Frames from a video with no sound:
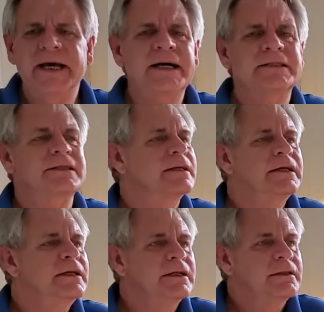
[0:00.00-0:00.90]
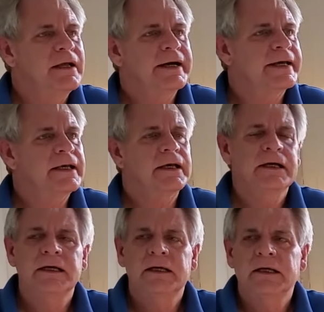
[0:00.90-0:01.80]
get, like,
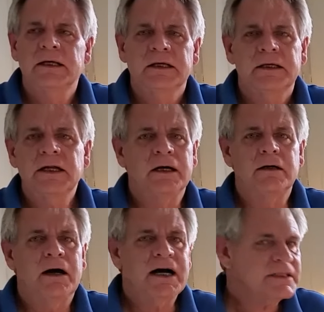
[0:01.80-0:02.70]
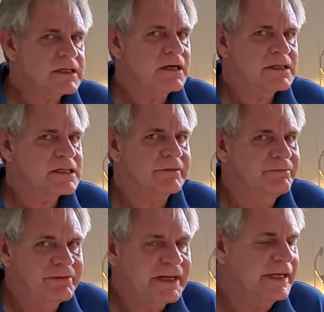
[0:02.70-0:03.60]
you know, I saw
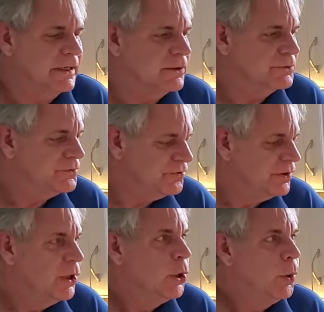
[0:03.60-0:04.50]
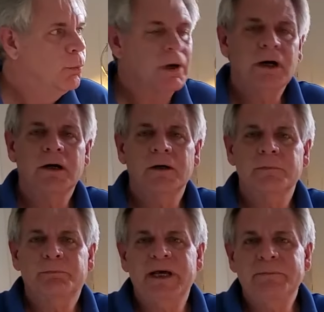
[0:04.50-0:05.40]
some videos
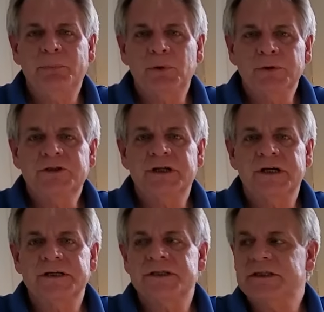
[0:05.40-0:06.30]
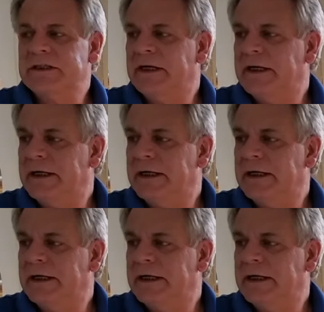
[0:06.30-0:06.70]
where people just, you